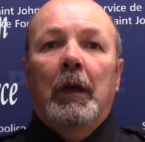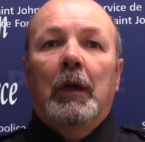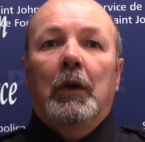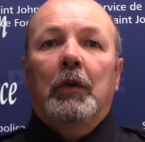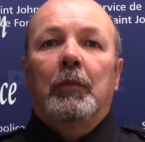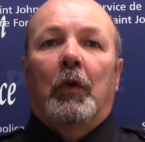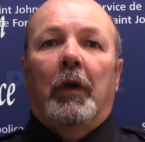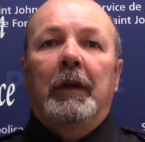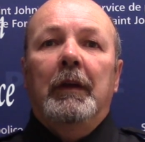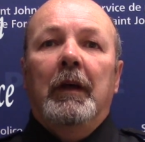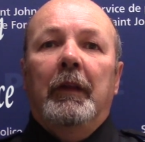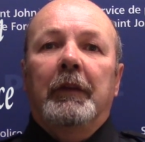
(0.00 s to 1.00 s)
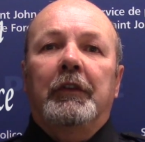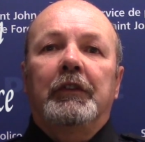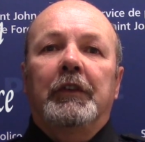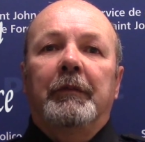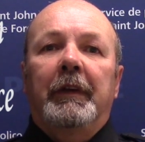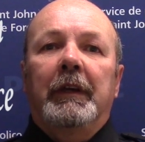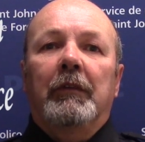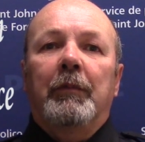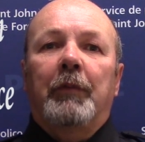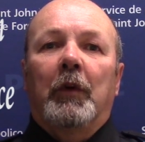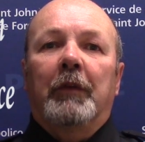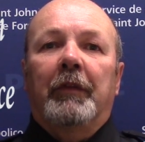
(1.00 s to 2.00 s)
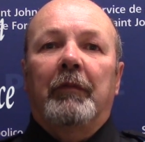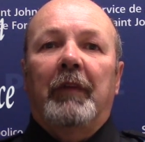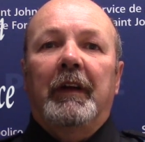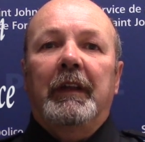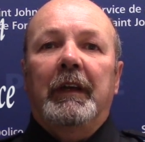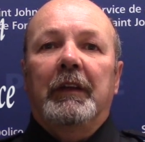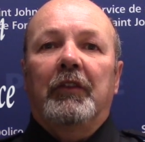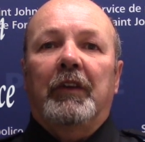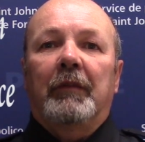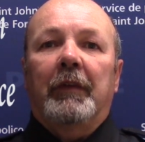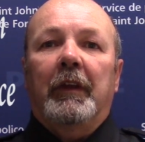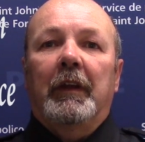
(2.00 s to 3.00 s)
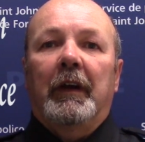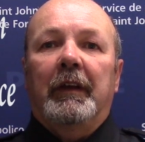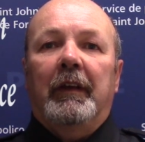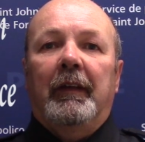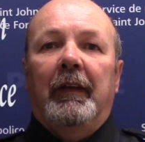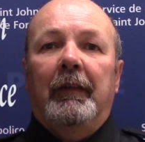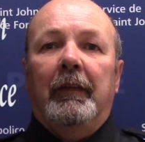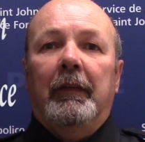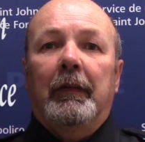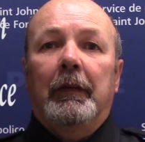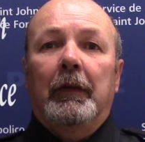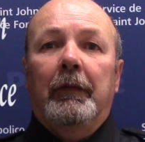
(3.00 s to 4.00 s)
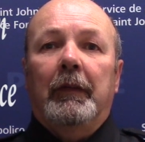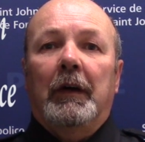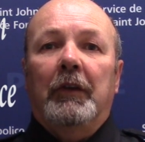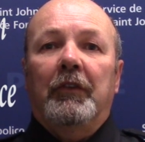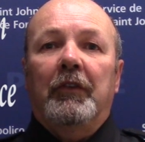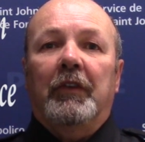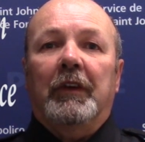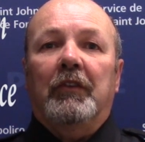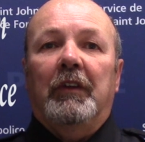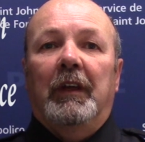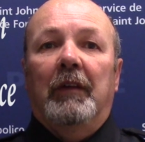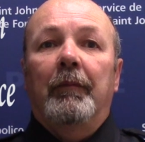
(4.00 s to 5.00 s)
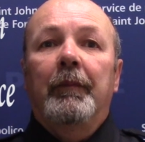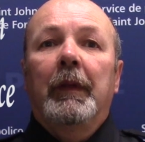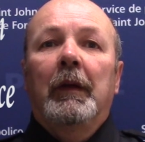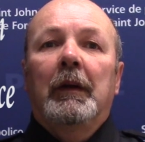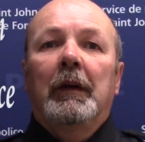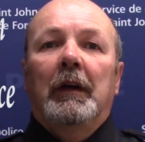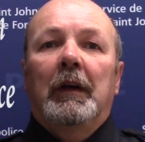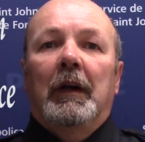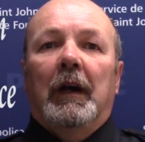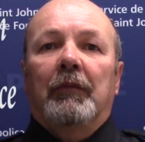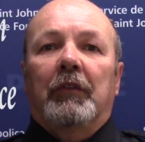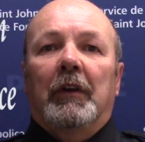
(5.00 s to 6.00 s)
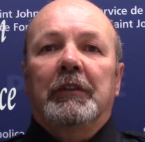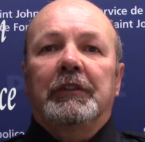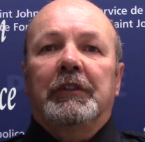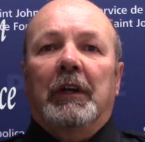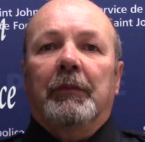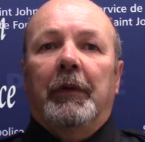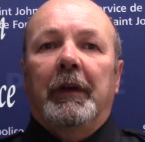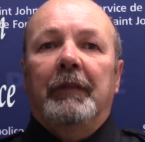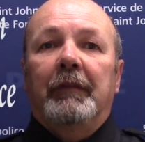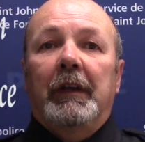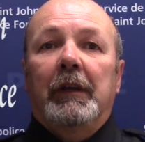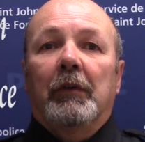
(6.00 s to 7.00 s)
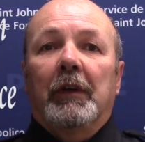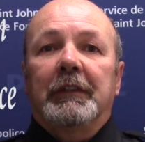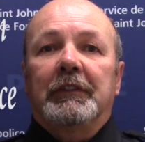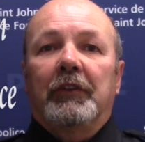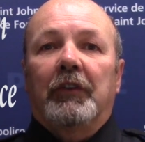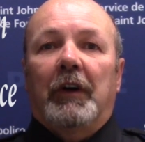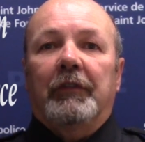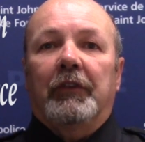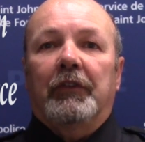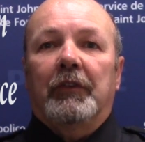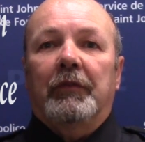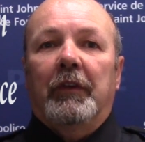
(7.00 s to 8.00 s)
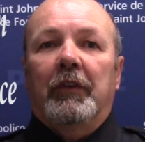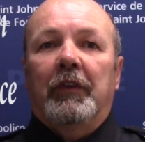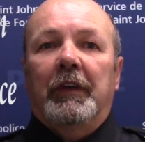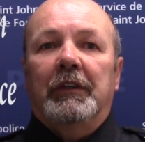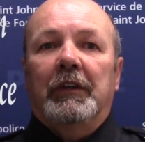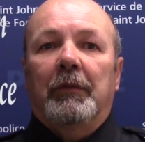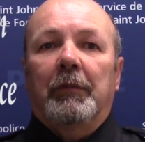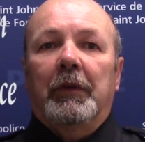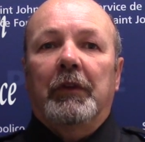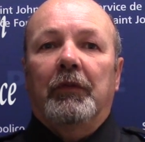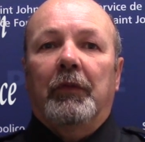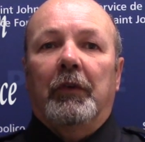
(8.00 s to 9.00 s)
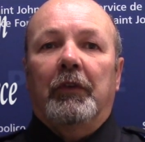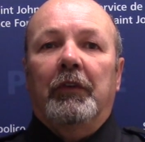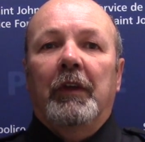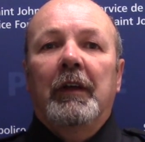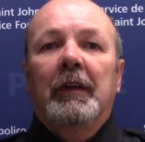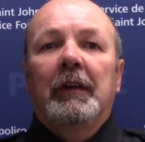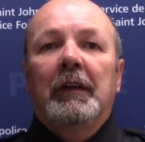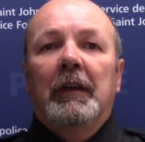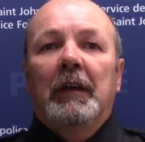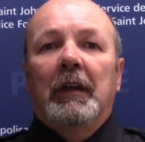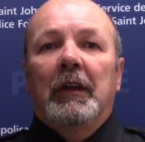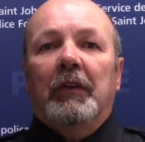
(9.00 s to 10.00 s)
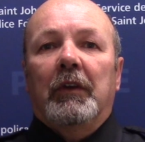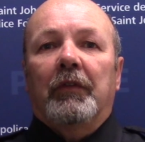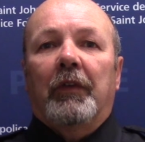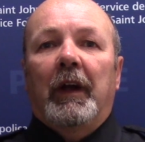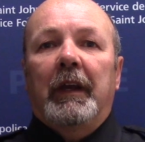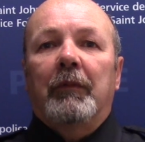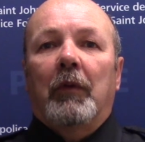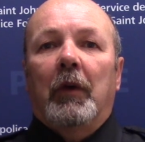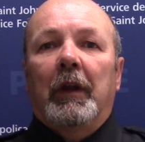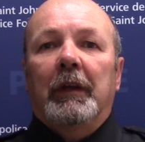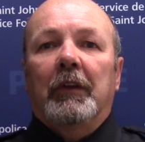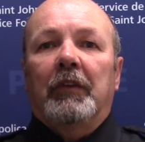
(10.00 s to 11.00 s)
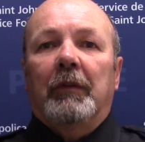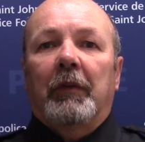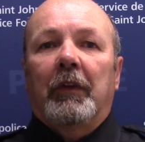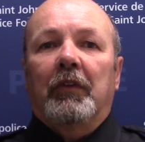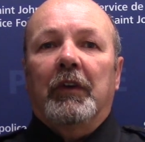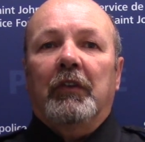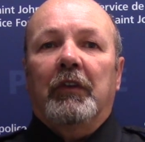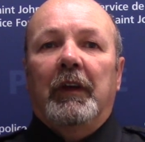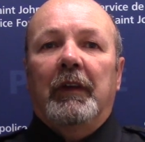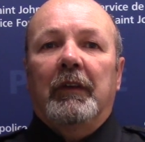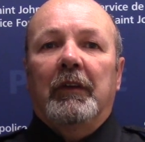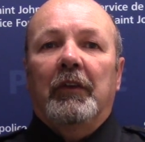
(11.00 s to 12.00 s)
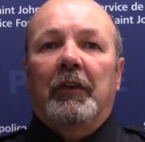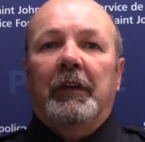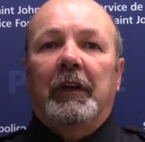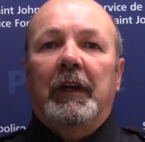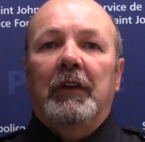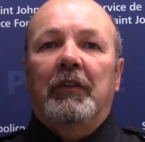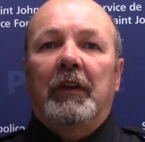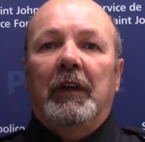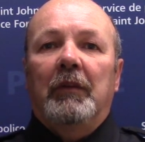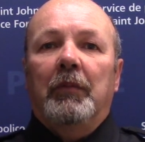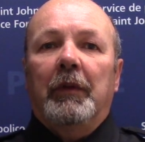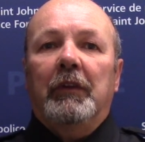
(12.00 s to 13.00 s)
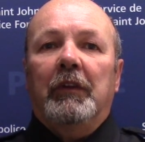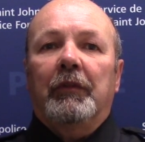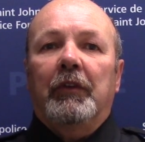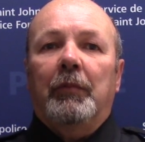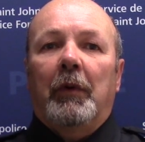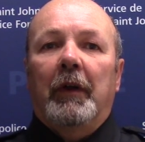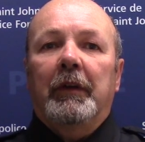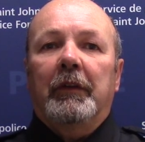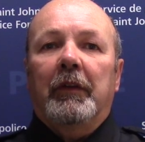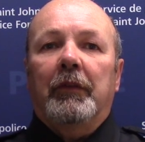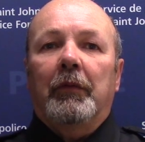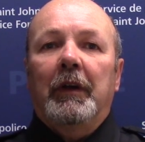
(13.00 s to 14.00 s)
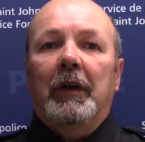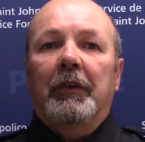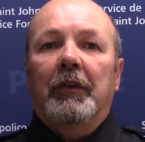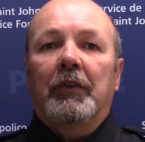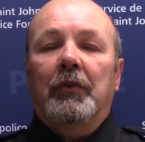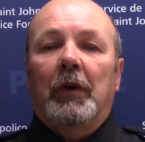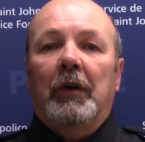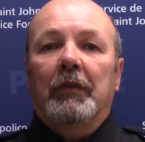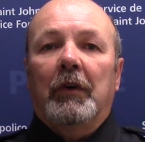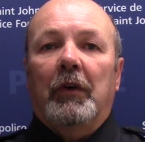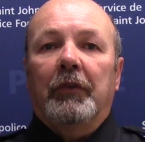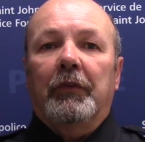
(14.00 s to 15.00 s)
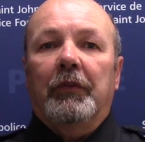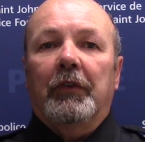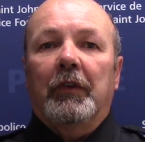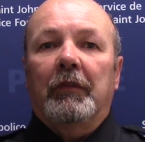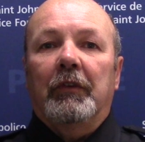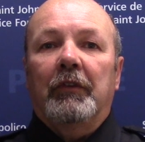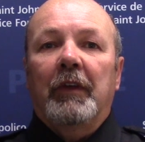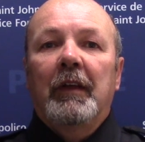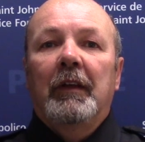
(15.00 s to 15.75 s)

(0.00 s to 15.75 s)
Good morning. This is your media report for Monday, December the 19th, 2016. I'm Sergeant Chuck Breen, Media Relations Officer for the St. John Police Force. Since Friday morning, December the 16th, until today's date, police have responded to 312 calls for service.